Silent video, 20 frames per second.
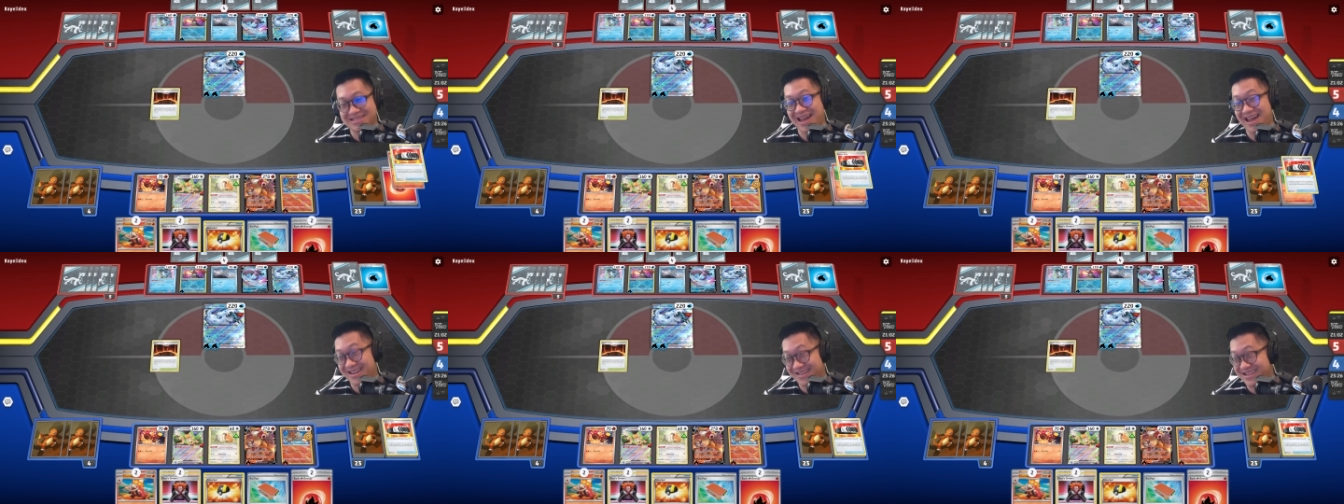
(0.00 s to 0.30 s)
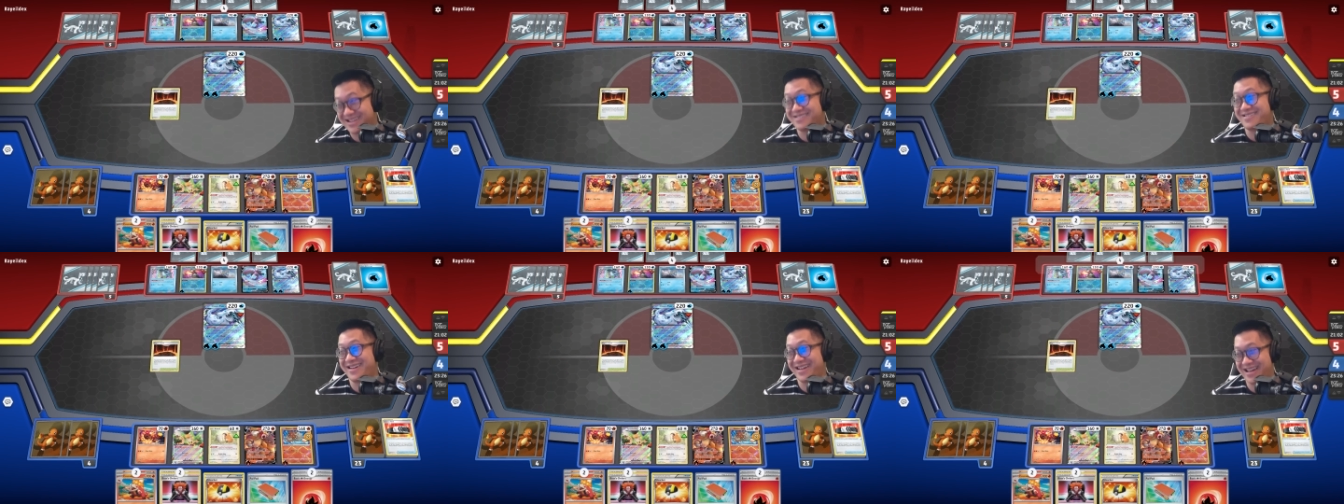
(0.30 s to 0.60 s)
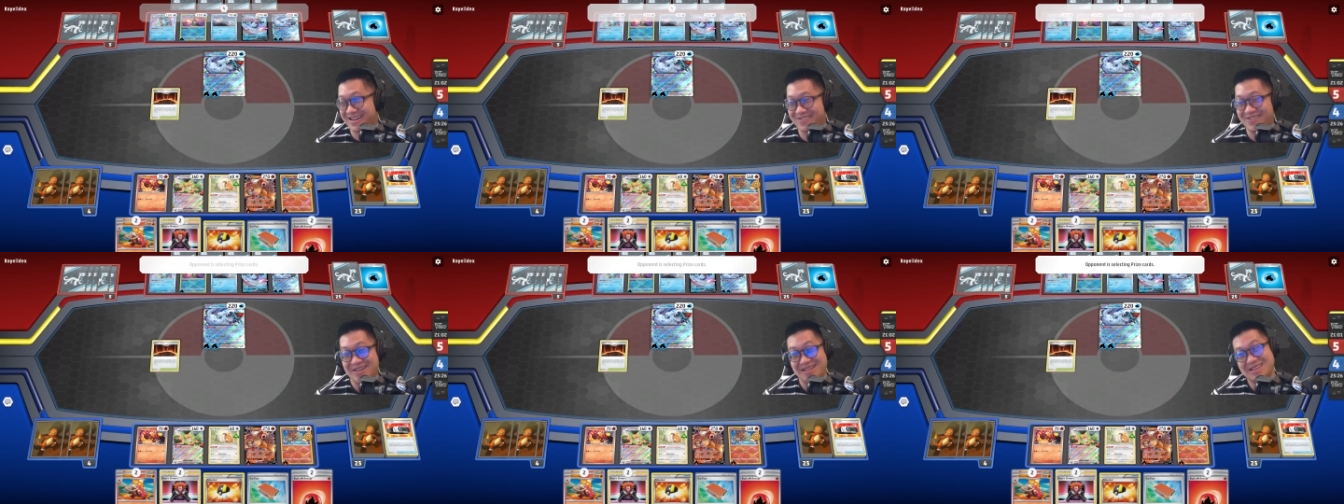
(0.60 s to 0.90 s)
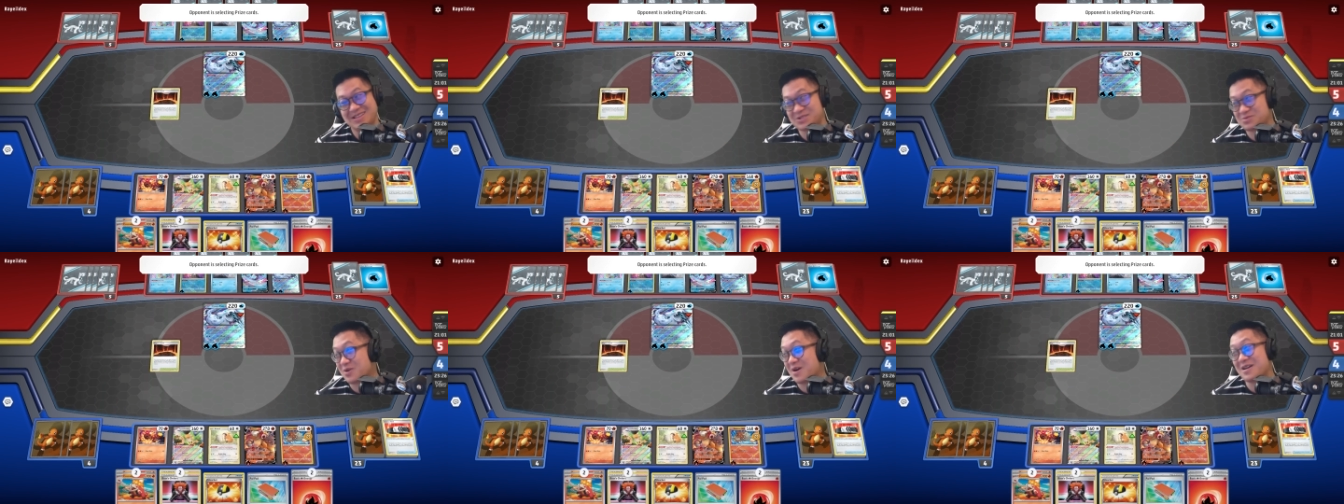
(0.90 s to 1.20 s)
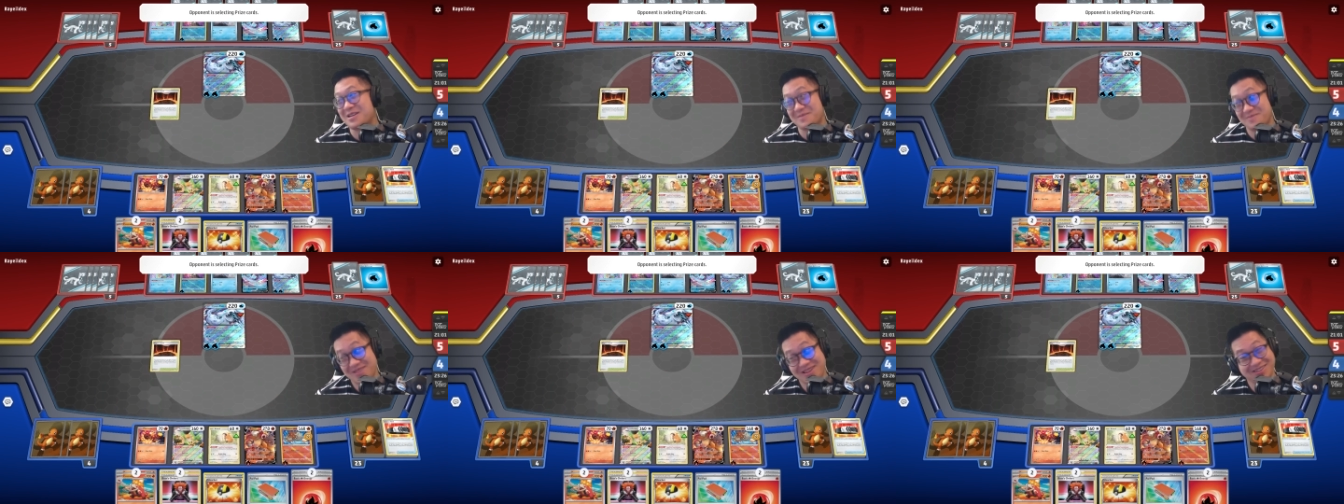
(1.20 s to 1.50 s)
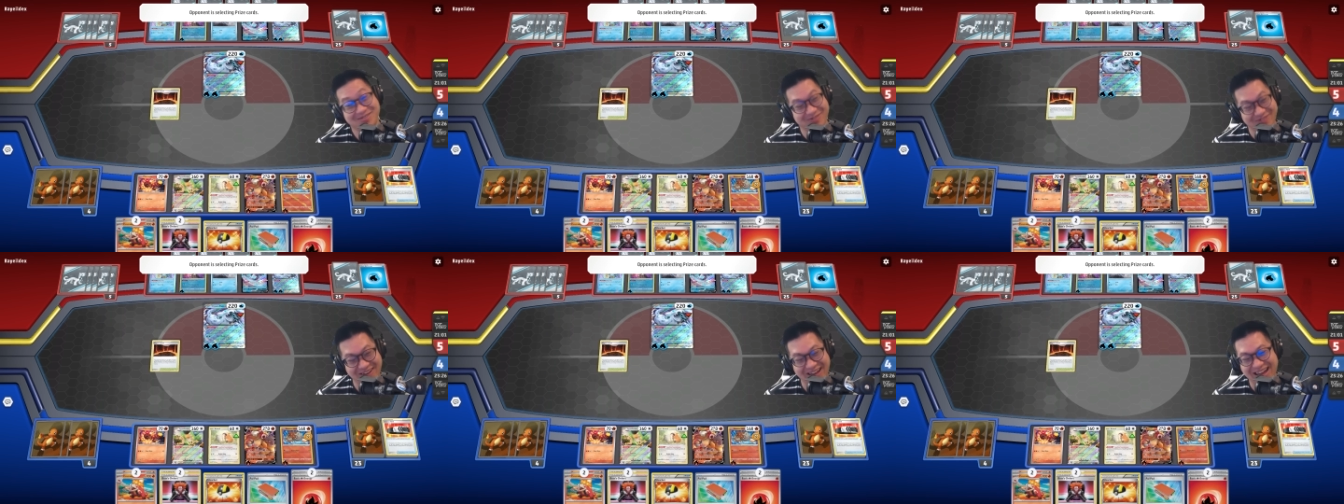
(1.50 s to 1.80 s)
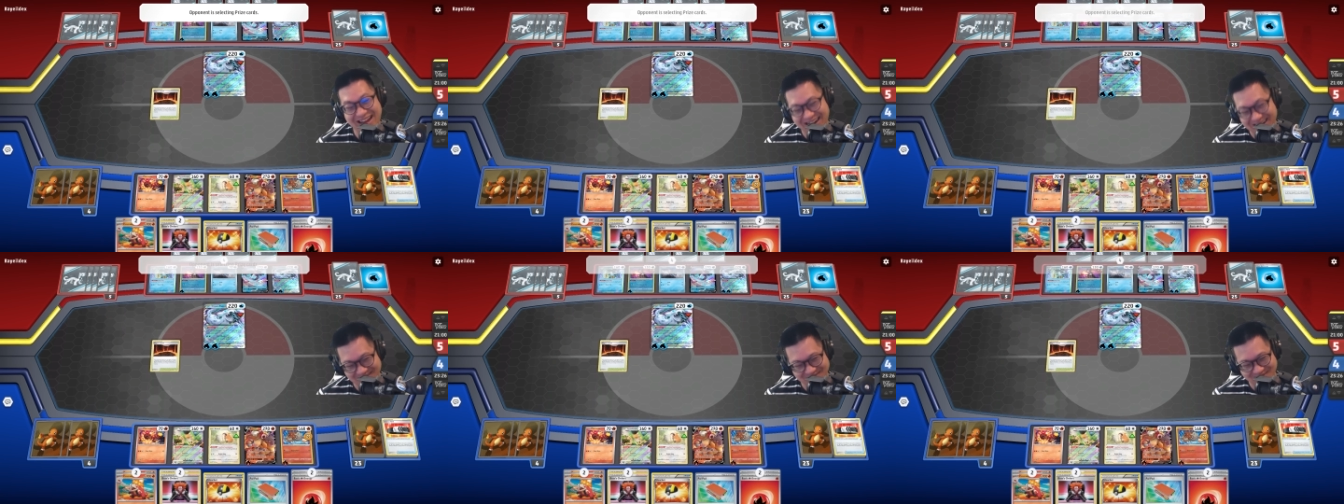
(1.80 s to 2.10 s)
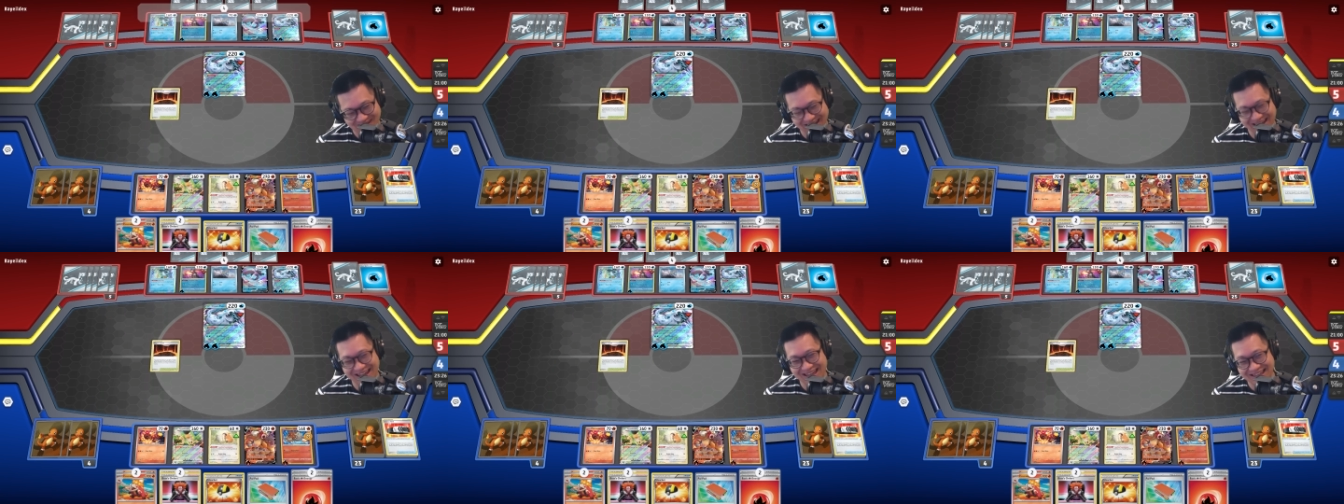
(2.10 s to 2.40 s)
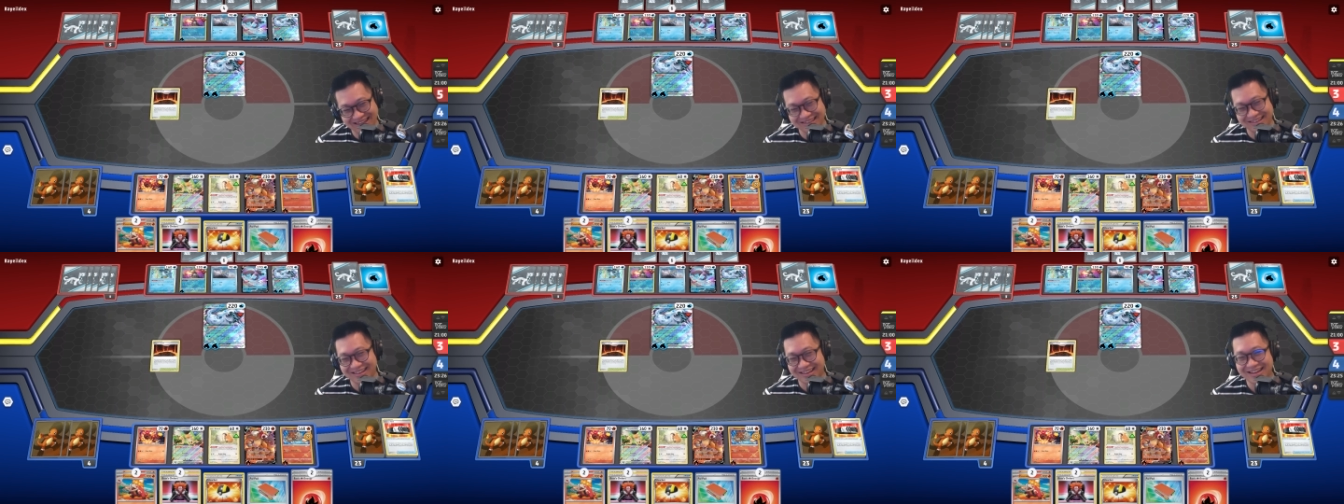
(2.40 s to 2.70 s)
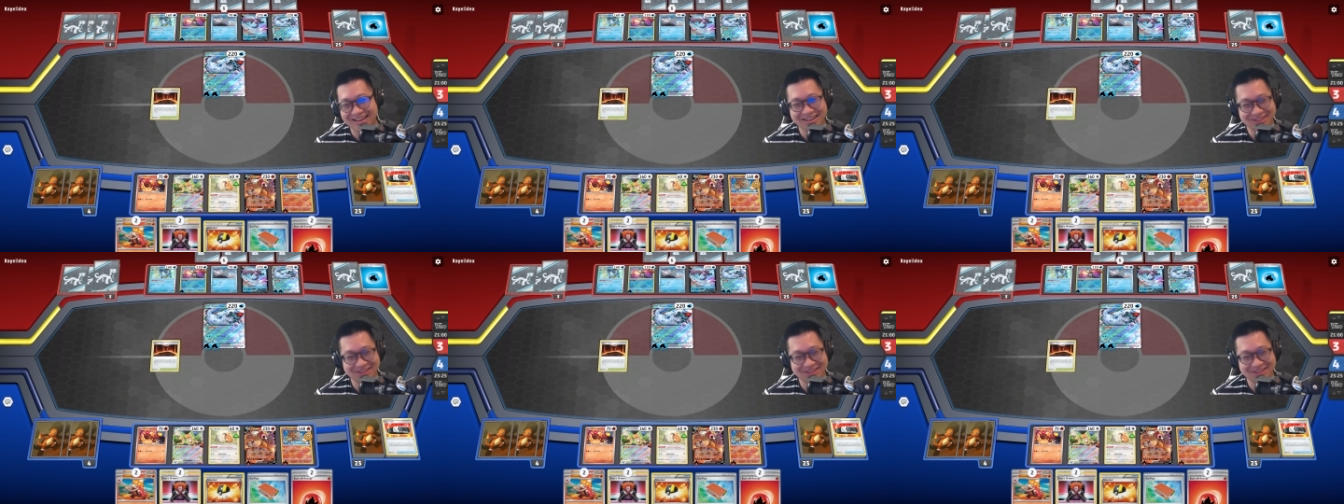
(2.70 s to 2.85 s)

I know I got weakness. Water beats fire, man.